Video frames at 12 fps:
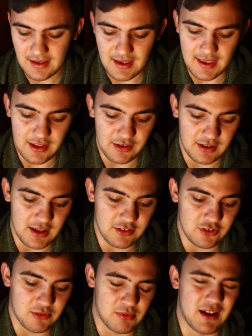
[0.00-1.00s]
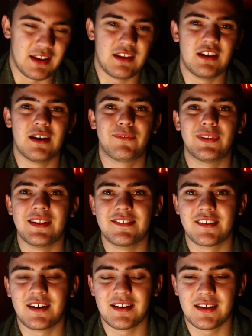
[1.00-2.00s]
And again, you can put any EF
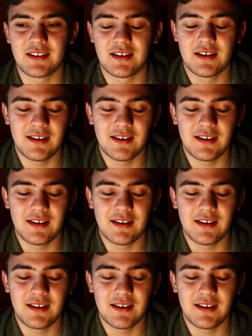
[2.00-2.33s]
lens on it.